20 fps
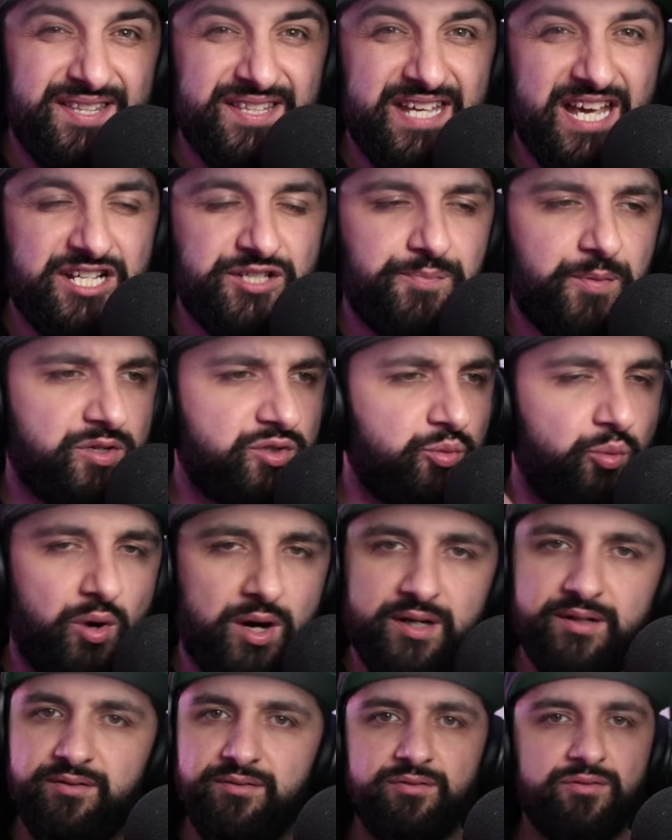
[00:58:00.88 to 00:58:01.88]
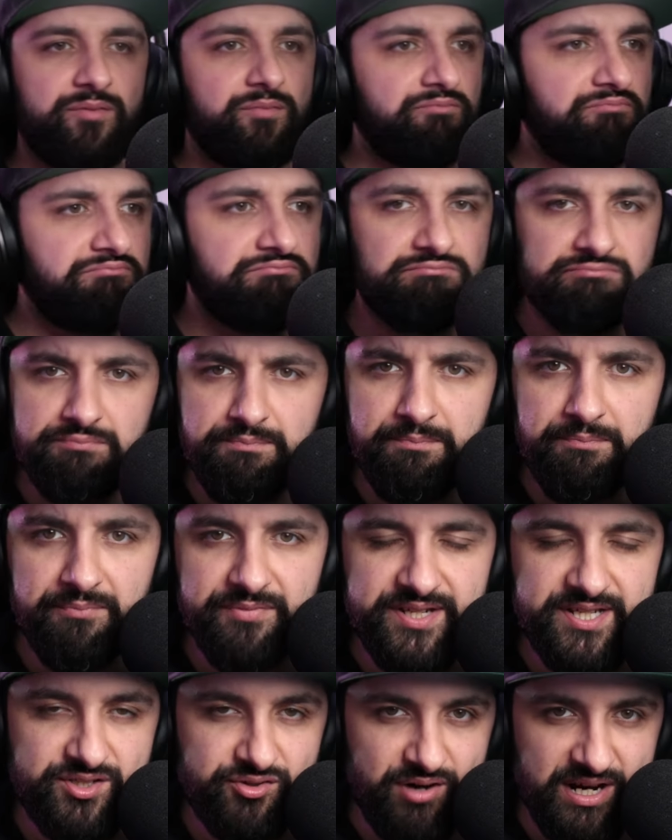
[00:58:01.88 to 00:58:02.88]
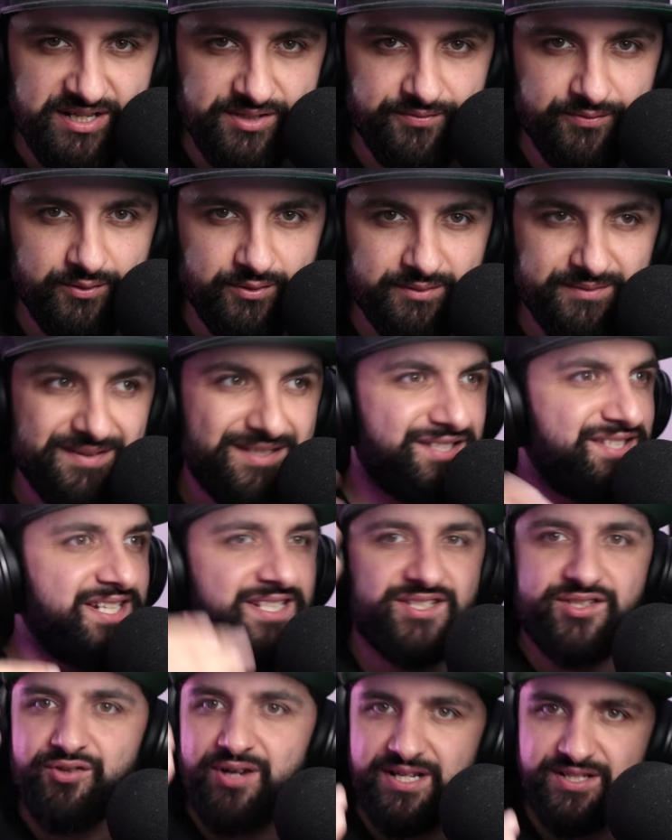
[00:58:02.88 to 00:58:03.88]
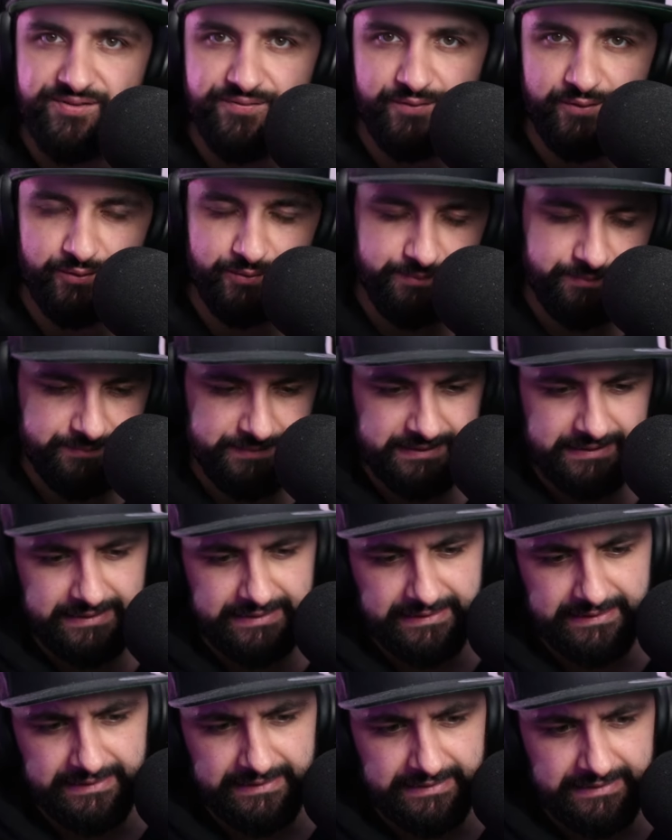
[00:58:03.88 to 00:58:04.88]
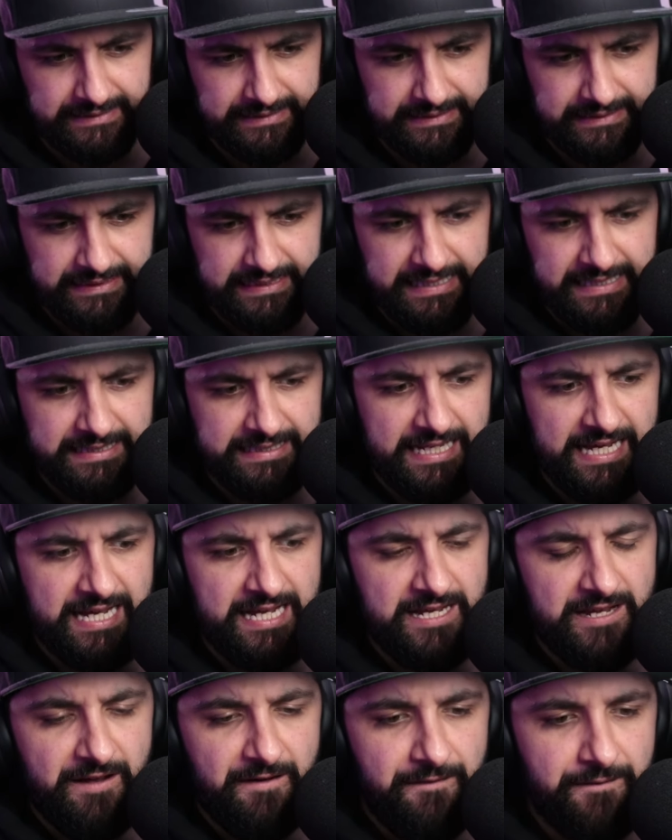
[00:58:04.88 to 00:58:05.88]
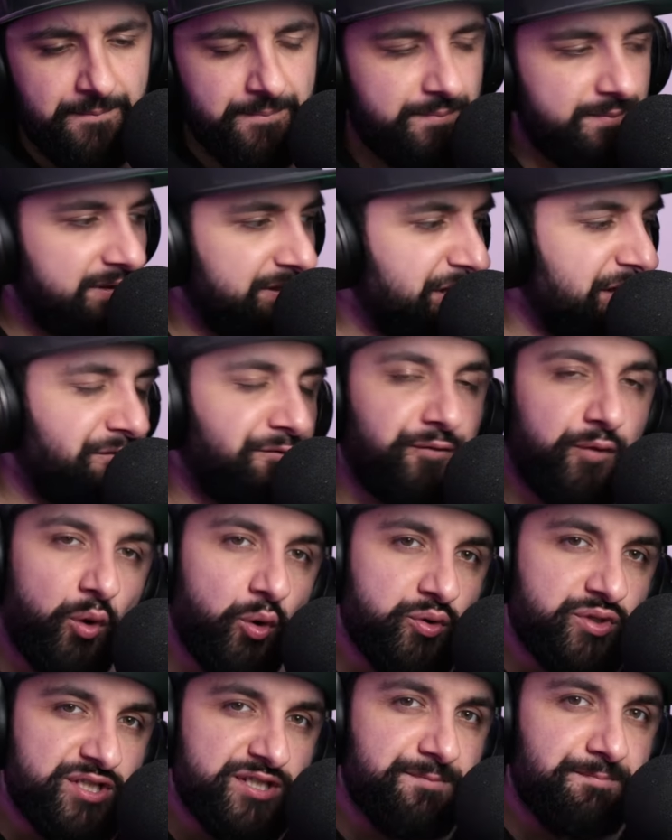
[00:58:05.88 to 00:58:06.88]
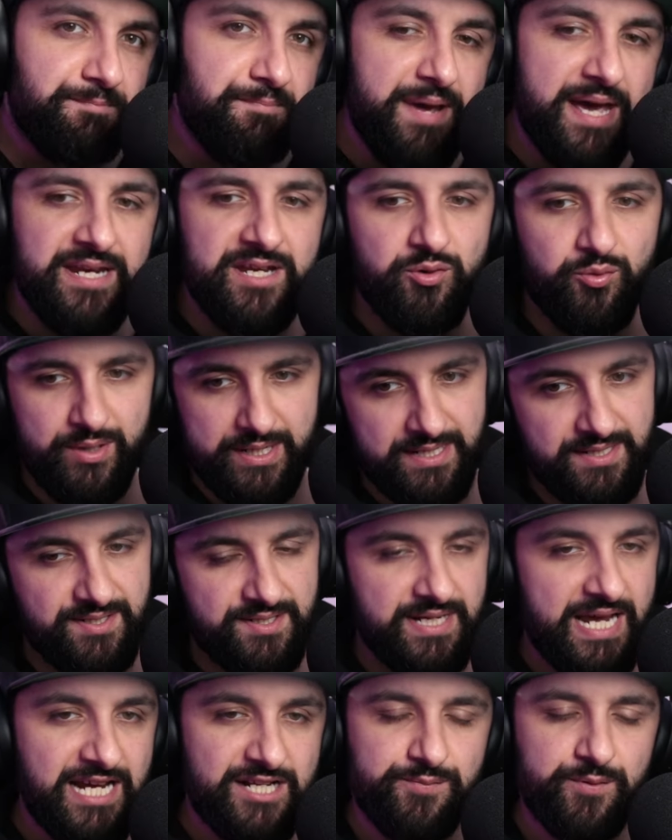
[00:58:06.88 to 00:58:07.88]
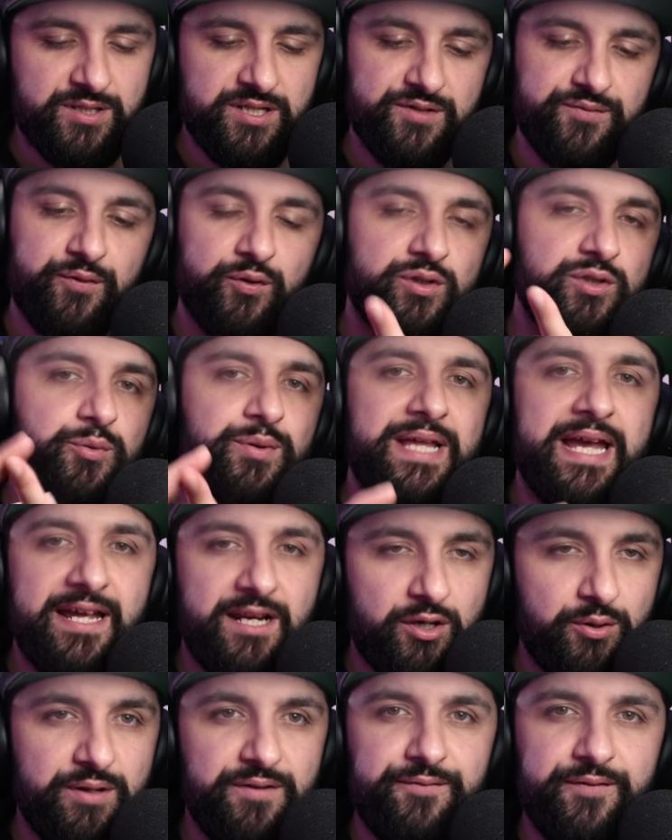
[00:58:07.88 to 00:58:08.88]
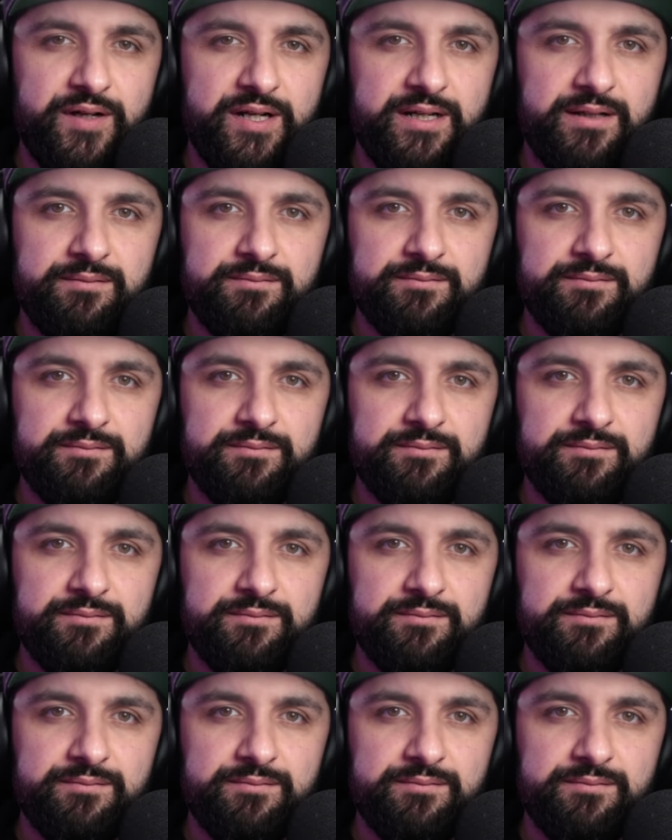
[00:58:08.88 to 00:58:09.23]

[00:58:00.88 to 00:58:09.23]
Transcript: the Xbox One. Disgraceful. Disgraceful. They they faltered many ways. Xbox has faltered with Halo Infinite.